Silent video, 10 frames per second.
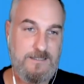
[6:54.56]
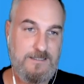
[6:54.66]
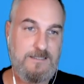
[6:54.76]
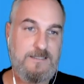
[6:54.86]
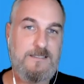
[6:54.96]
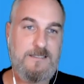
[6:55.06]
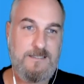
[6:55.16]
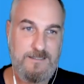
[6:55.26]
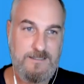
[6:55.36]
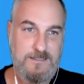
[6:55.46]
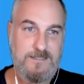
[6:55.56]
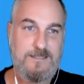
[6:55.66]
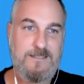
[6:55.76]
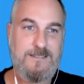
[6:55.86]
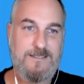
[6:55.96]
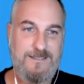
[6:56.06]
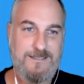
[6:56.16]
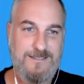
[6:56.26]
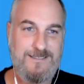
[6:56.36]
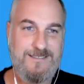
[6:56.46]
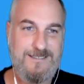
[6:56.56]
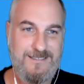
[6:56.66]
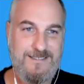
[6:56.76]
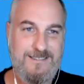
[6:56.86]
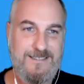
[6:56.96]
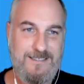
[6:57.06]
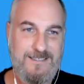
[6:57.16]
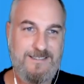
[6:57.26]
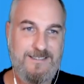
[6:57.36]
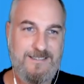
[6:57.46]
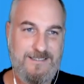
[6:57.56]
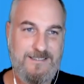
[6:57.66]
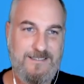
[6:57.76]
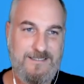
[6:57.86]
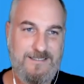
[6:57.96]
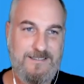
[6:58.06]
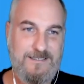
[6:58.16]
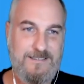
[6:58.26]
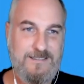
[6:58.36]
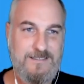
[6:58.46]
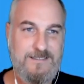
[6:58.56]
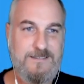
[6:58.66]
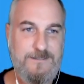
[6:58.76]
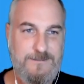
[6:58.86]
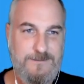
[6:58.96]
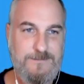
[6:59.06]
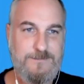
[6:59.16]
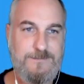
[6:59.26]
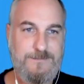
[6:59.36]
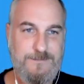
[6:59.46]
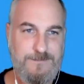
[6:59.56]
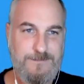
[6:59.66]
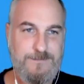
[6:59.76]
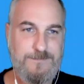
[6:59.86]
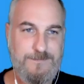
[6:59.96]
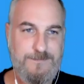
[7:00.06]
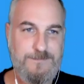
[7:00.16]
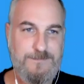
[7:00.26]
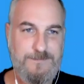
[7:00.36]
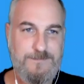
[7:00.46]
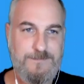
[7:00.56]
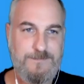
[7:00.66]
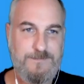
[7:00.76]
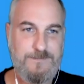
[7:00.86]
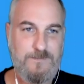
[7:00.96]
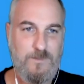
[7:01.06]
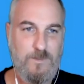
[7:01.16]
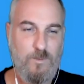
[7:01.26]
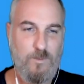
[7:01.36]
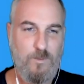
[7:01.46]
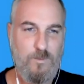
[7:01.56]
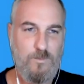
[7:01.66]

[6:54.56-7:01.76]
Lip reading: This person isn't speaking.